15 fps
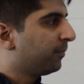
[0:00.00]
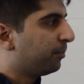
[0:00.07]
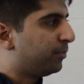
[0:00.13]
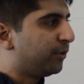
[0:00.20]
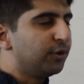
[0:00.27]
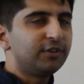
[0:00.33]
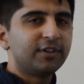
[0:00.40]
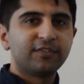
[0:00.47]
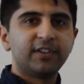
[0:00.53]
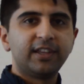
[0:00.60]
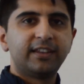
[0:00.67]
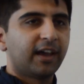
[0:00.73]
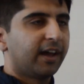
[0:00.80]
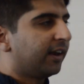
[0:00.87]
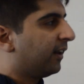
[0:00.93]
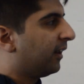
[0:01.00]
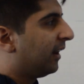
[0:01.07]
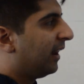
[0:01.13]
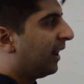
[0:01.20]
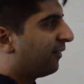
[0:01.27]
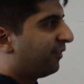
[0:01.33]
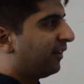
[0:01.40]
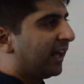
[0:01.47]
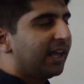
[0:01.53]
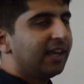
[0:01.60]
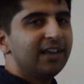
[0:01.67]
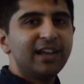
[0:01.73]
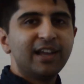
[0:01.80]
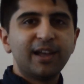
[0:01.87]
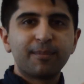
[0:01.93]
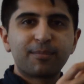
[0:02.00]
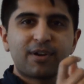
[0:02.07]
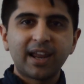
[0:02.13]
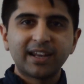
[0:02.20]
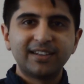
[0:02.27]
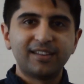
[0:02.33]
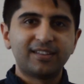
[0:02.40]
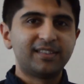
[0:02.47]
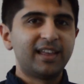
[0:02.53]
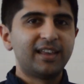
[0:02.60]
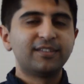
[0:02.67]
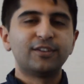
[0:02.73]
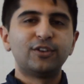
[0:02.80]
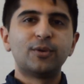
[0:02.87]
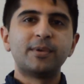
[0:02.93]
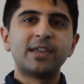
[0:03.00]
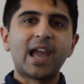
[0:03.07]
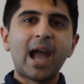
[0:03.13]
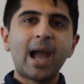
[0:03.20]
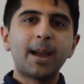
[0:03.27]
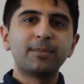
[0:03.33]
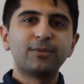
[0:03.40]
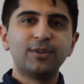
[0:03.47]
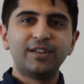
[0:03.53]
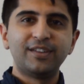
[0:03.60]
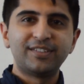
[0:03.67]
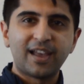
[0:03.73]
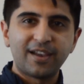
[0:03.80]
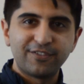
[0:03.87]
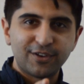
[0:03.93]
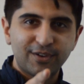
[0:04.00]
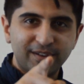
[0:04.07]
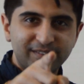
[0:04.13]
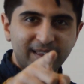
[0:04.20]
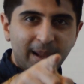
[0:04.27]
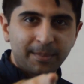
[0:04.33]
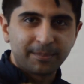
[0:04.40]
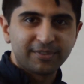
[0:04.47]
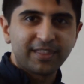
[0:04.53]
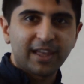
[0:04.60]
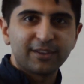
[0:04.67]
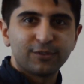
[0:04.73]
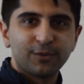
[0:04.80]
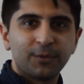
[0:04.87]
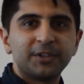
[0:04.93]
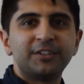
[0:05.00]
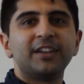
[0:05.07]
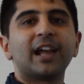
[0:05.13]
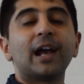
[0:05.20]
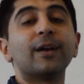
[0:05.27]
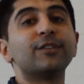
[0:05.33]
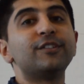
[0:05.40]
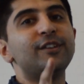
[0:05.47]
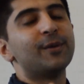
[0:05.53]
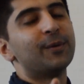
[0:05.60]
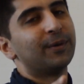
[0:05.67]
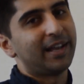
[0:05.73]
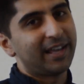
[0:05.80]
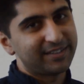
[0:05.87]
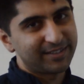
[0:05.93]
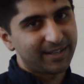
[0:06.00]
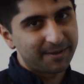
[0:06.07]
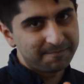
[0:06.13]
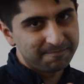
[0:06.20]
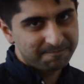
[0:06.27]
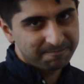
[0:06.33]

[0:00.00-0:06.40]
Beautifully done, lovely. Practice this, and you'll be absolutely set for your exams. Thanks for watching. I'll see you all next time.